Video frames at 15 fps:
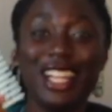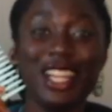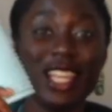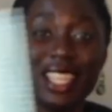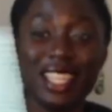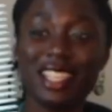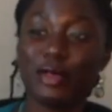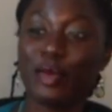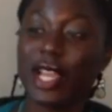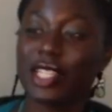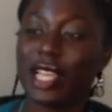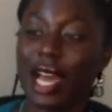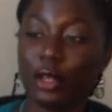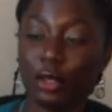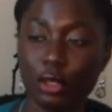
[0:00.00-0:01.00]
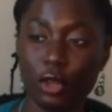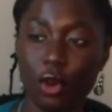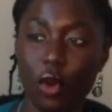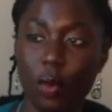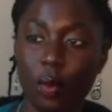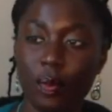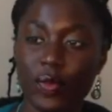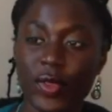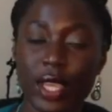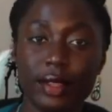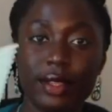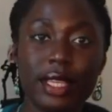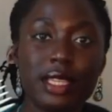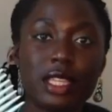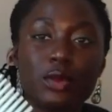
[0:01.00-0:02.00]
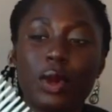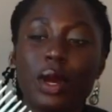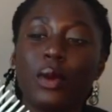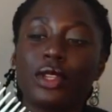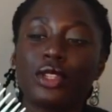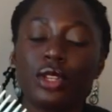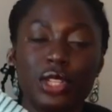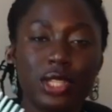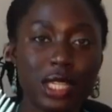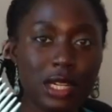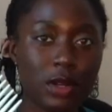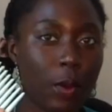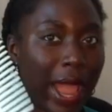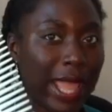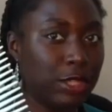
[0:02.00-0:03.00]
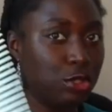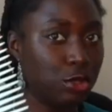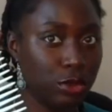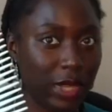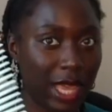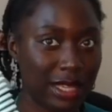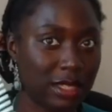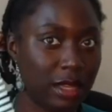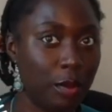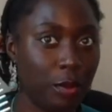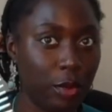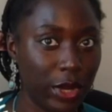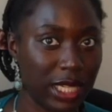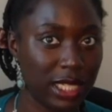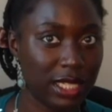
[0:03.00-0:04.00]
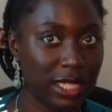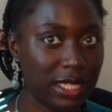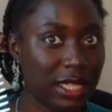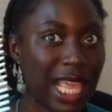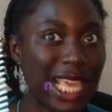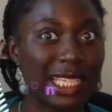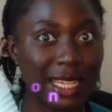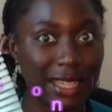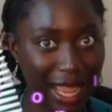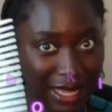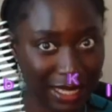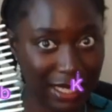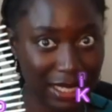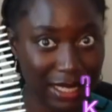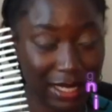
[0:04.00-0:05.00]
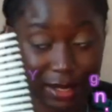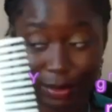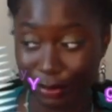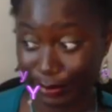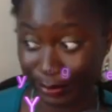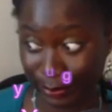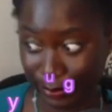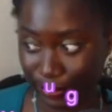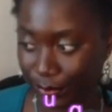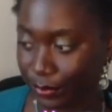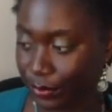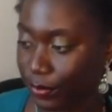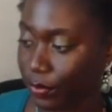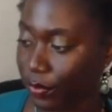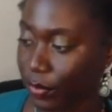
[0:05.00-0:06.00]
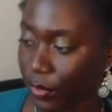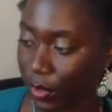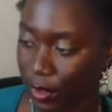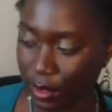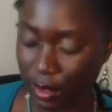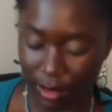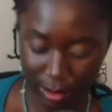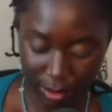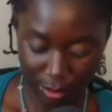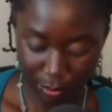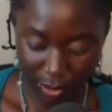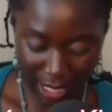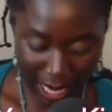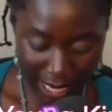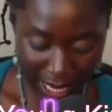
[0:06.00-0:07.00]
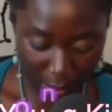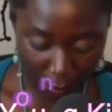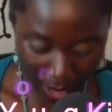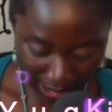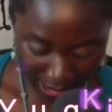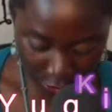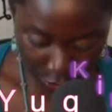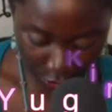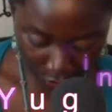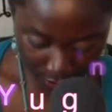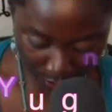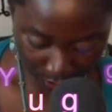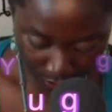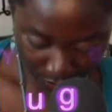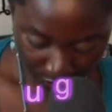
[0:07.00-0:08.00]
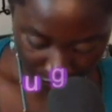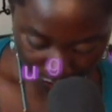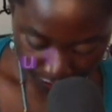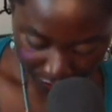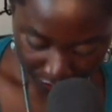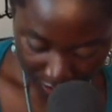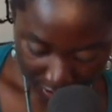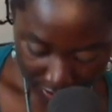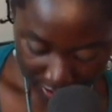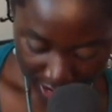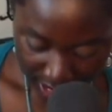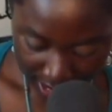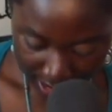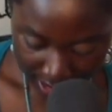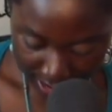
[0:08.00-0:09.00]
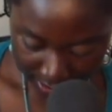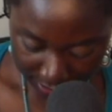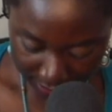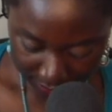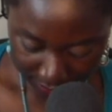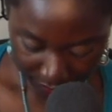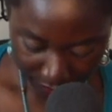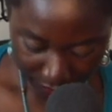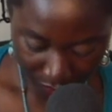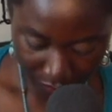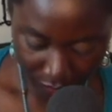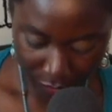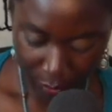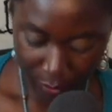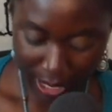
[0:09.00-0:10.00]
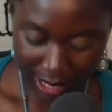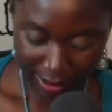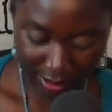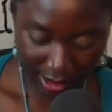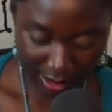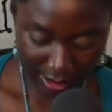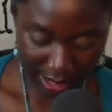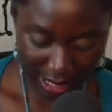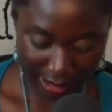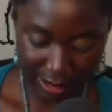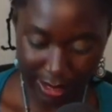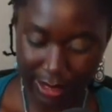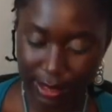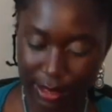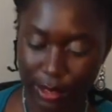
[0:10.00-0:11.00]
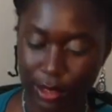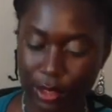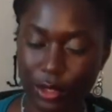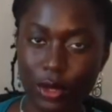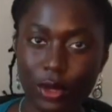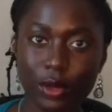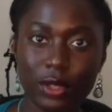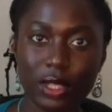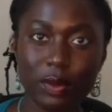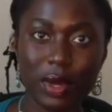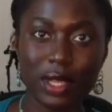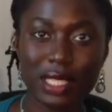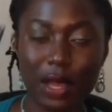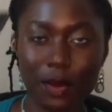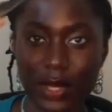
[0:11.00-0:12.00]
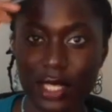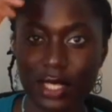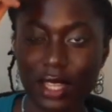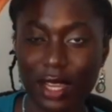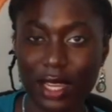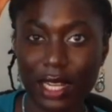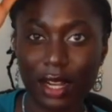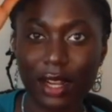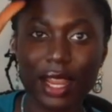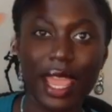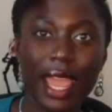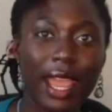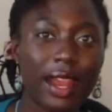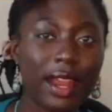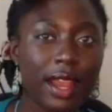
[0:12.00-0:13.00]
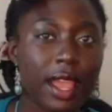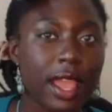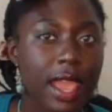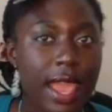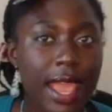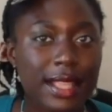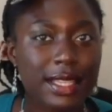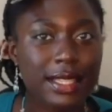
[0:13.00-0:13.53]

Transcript: This is my childhood comb. This is what was considered wide tooth at some point. This is like the 90s. But that ain't wide tooth. Then we had things like this, you know, the ones that we stuck in our hair and just